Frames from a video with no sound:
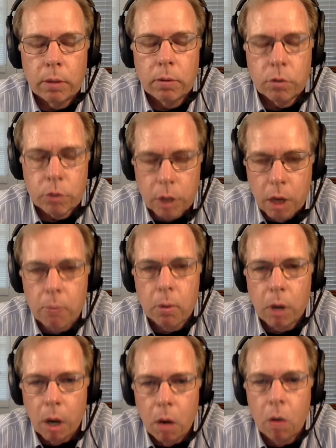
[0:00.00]
some
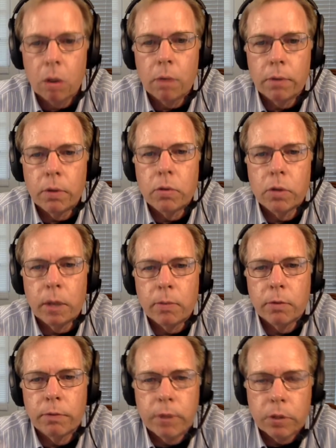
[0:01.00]
or all of those
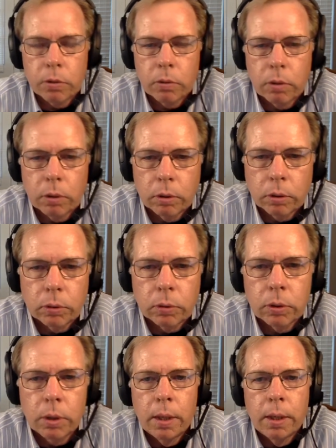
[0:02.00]
observational clues